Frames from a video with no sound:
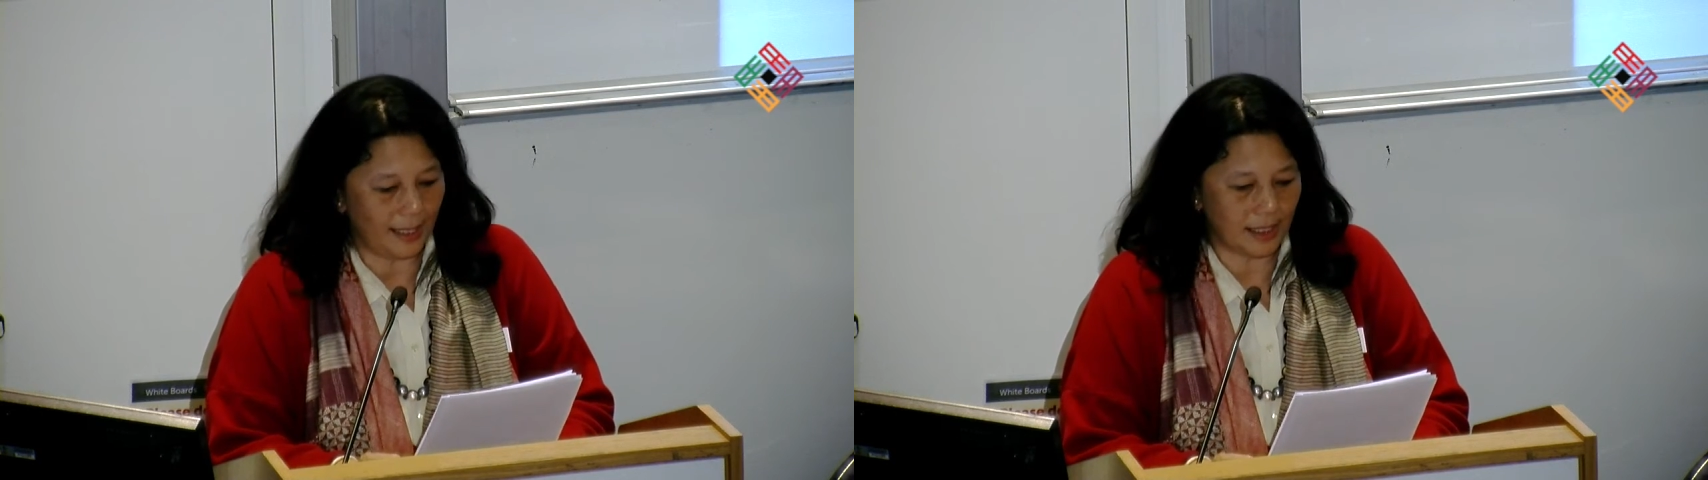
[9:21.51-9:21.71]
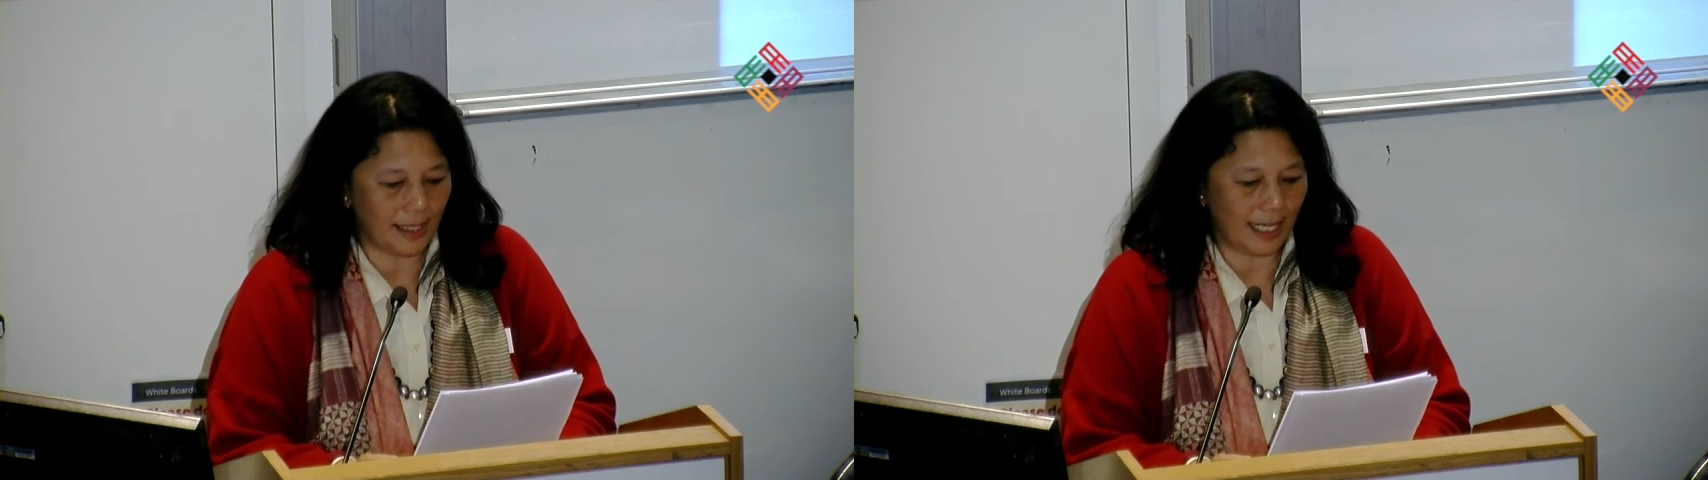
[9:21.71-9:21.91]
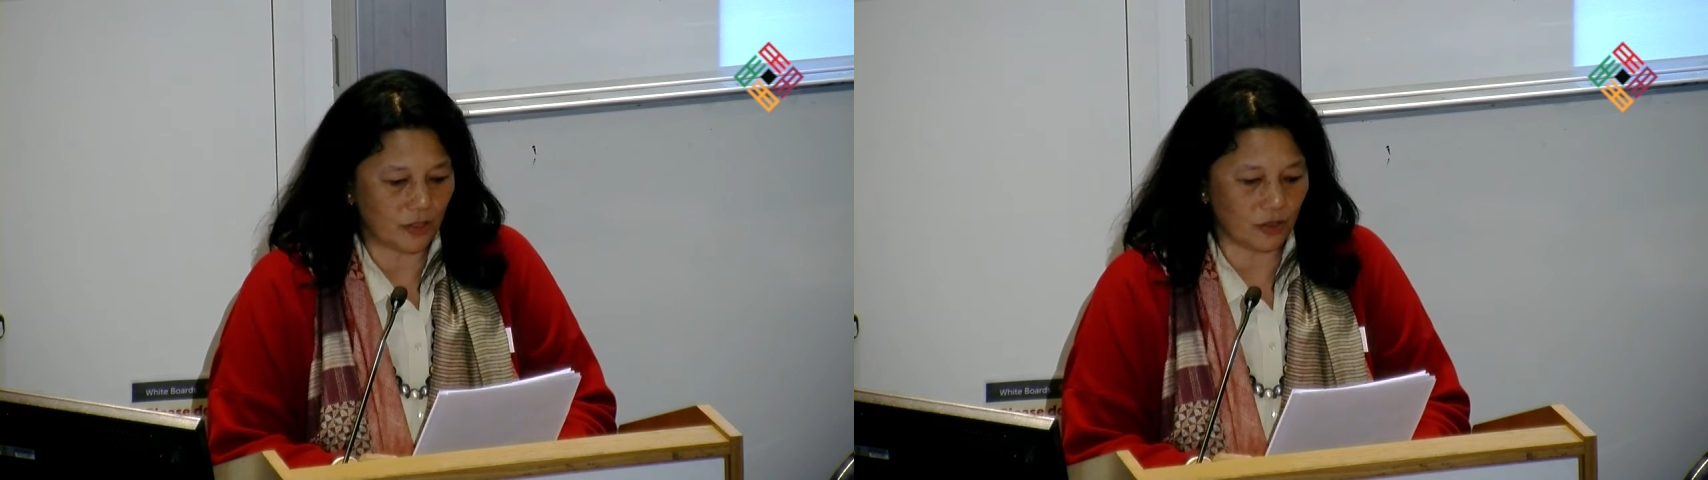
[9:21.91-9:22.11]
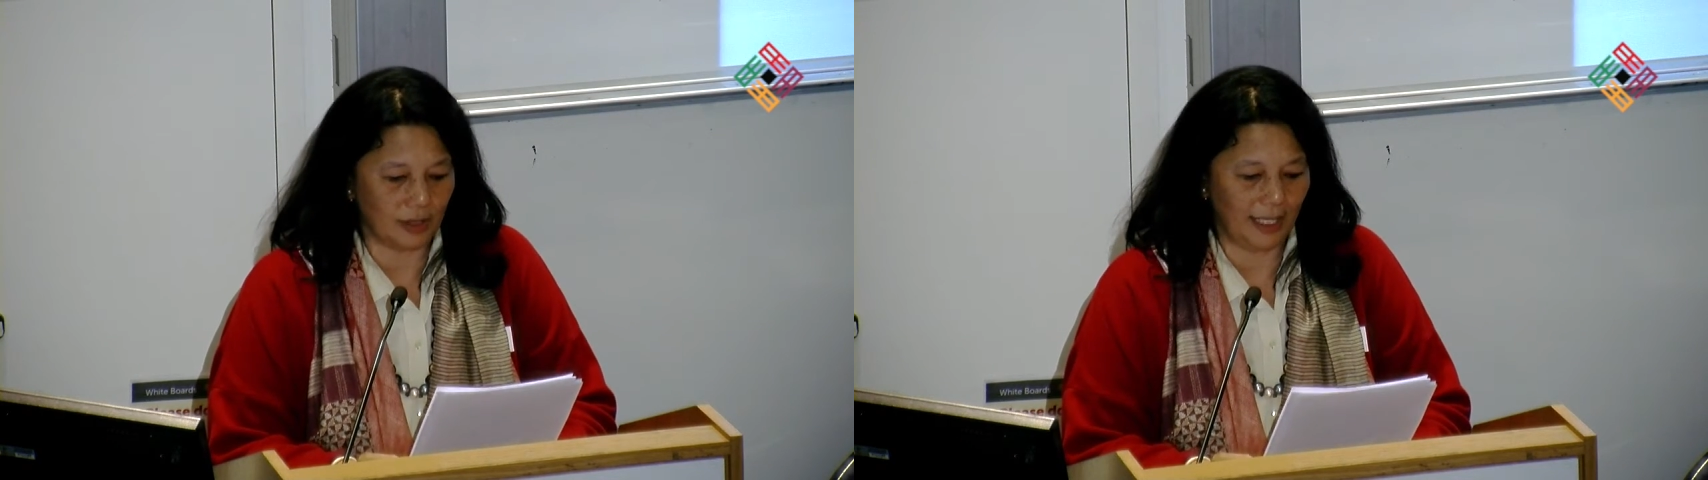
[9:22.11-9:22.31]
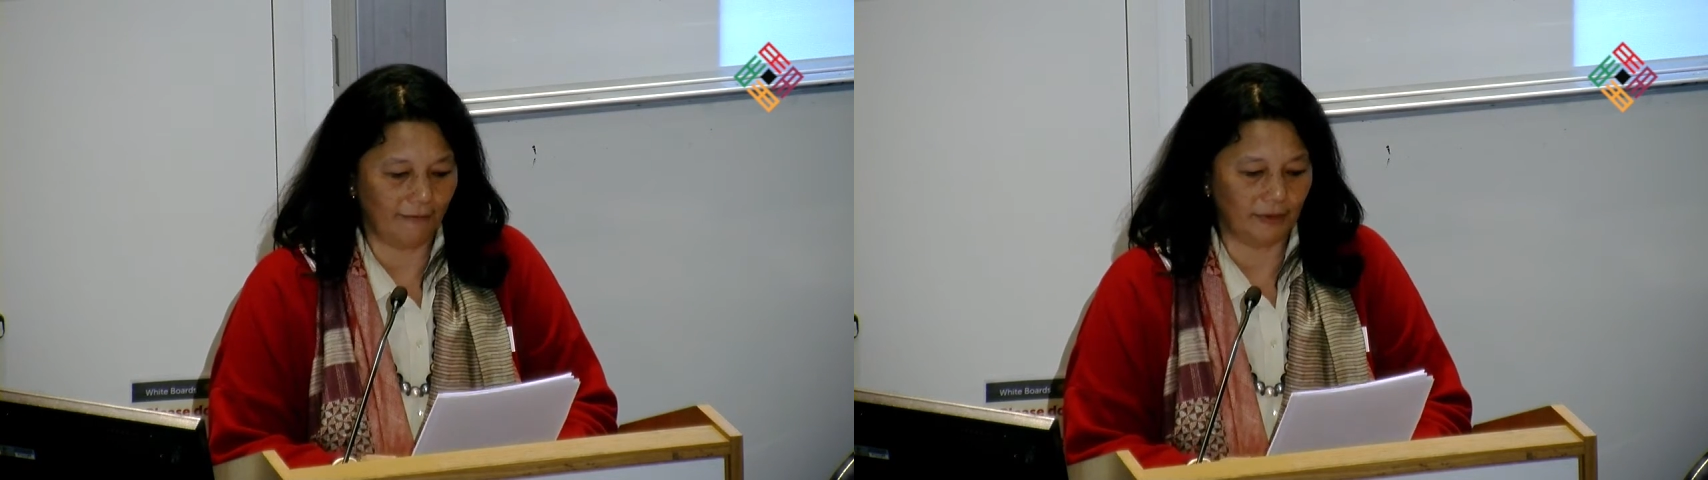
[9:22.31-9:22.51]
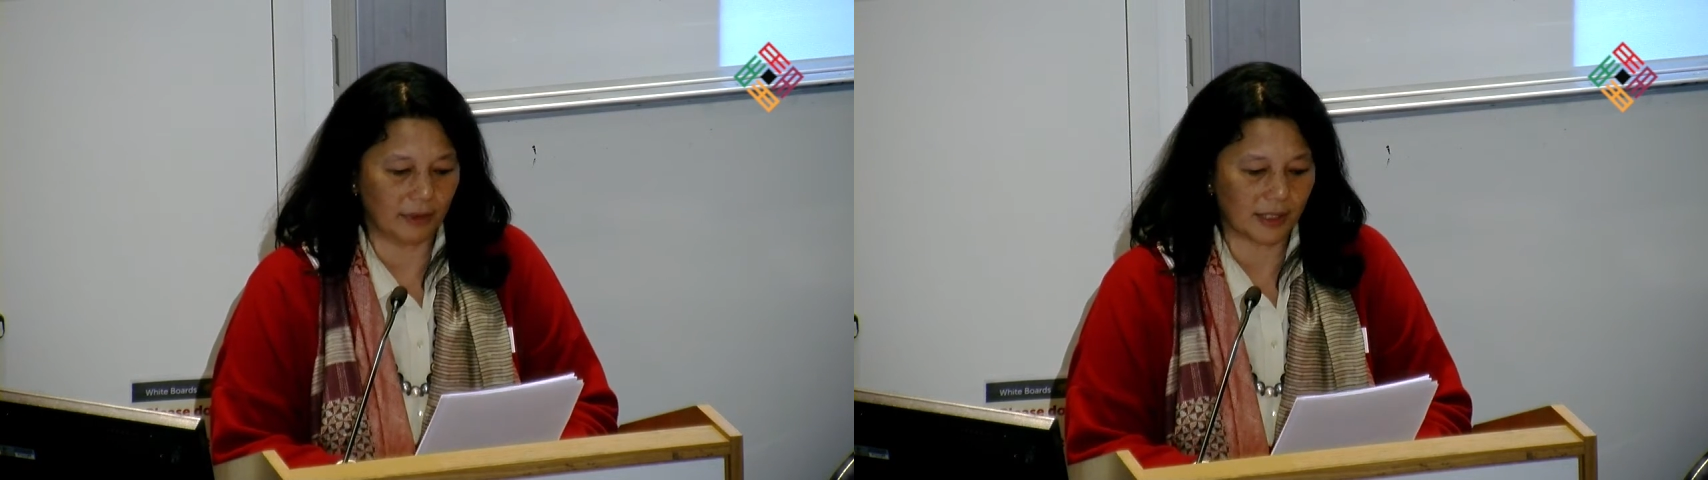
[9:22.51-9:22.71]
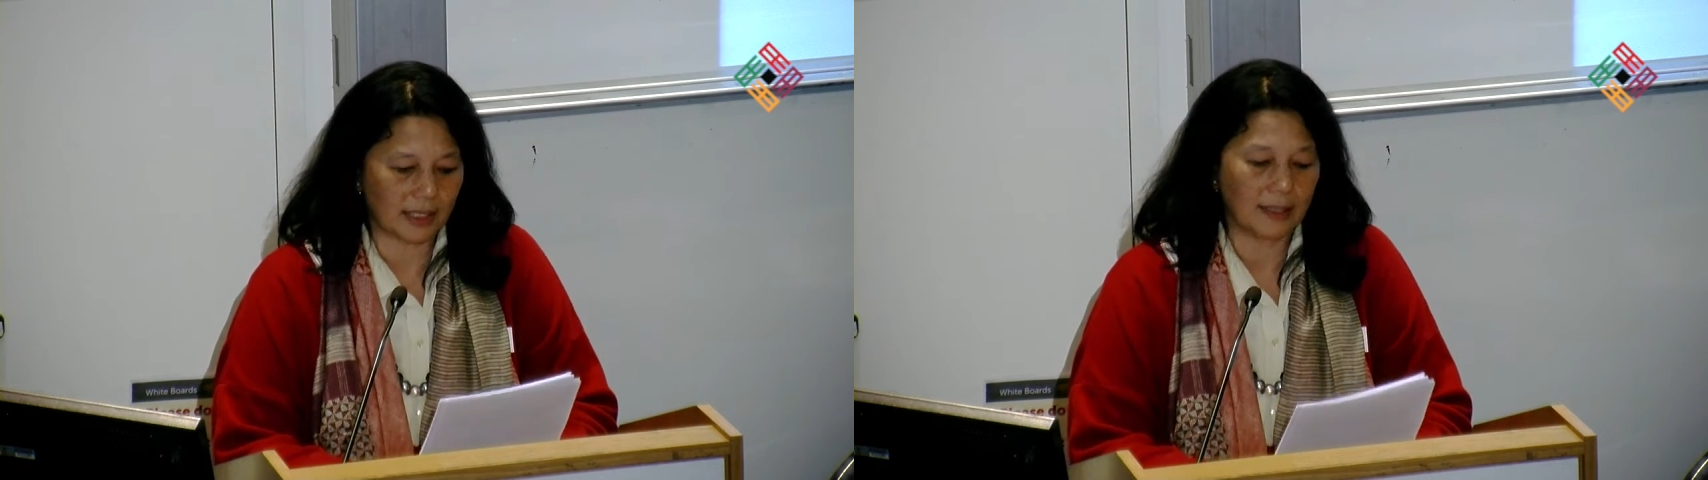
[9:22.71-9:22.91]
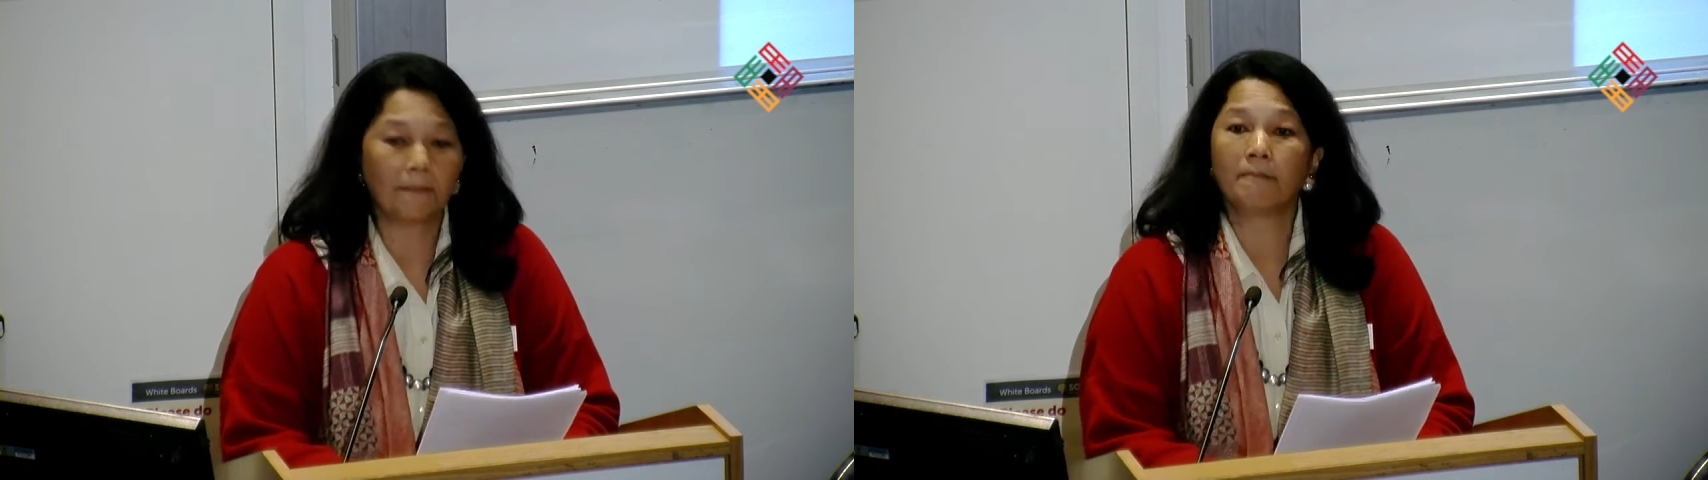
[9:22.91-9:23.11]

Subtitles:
international levels.